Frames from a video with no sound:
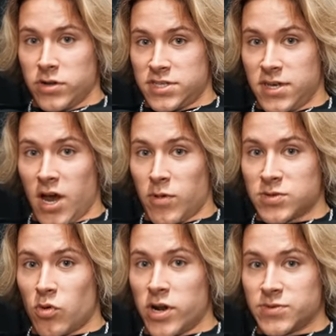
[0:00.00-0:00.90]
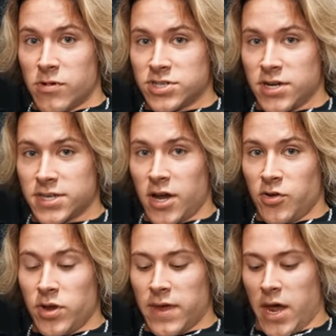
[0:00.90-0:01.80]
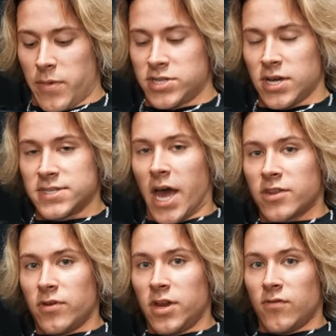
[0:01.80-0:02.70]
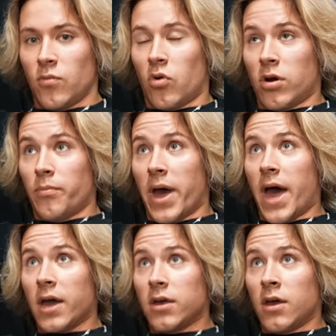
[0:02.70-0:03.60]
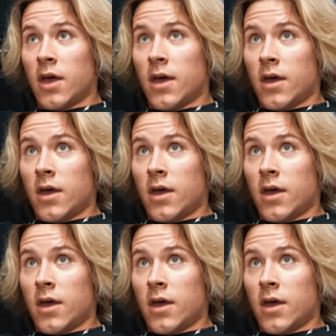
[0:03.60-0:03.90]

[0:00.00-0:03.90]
You see how much more range of motion I just got doing that? My chest activated even more. Back,